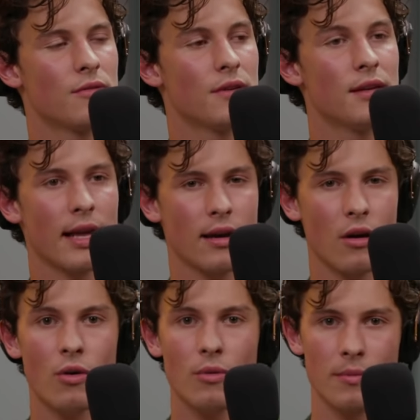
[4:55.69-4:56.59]
feel like
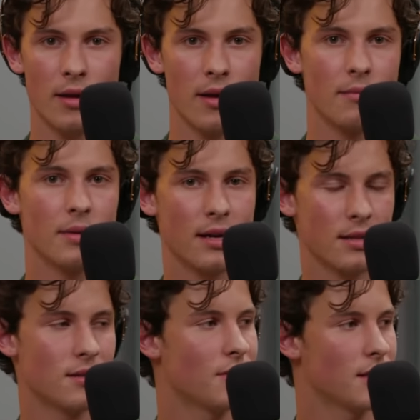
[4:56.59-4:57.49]
home
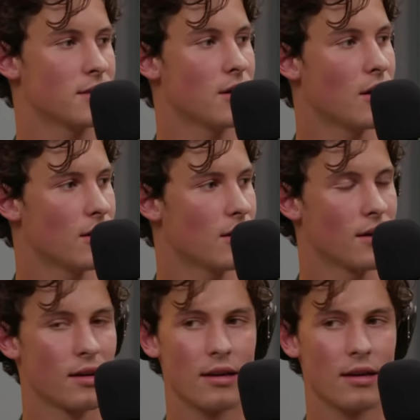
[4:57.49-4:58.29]
because of this song?